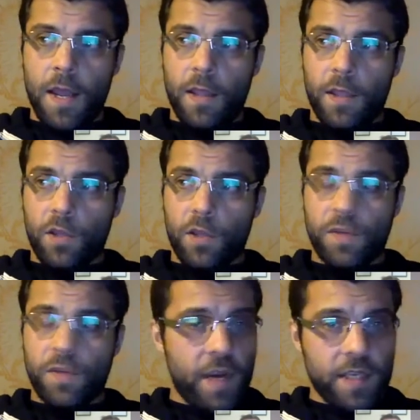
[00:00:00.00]
and the sort
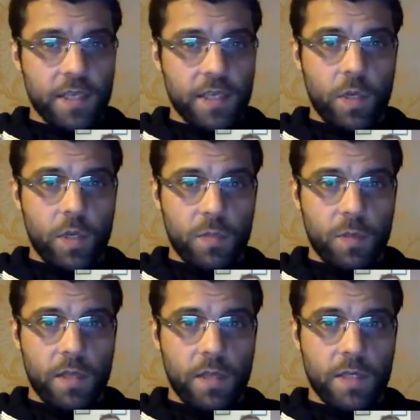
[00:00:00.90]
of devices we
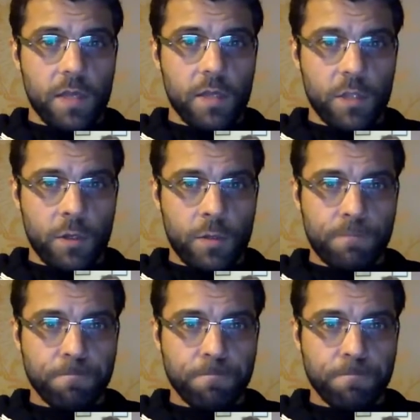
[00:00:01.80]
display the results on,